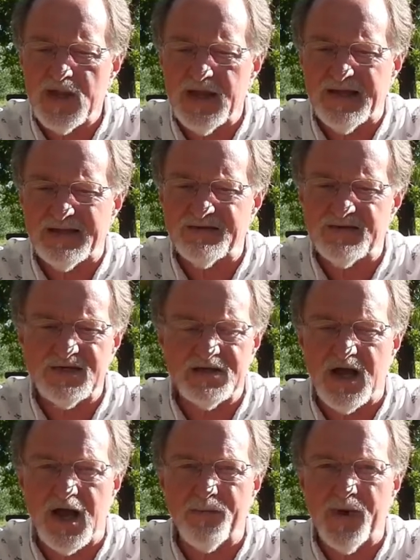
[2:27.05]
it
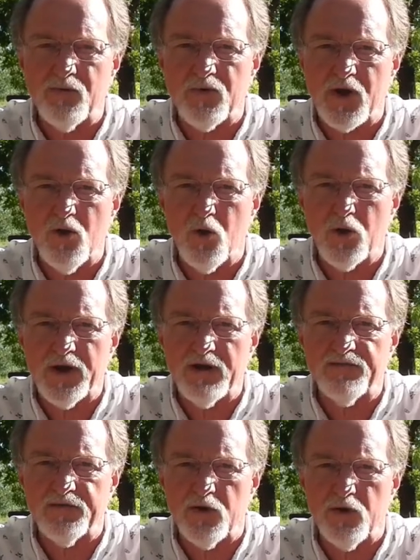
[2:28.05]
stopping recording
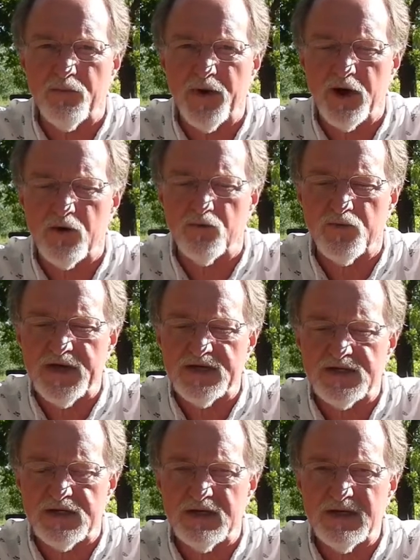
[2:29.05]
for no apparent
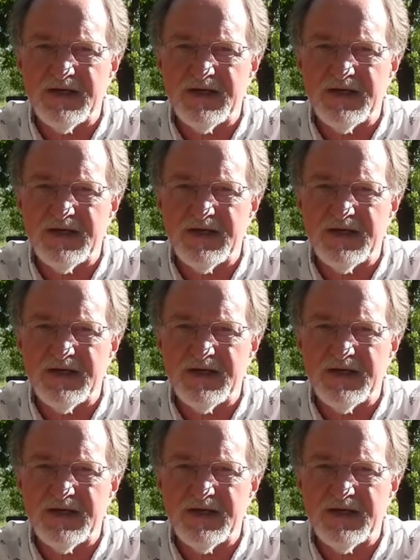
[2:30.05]
reason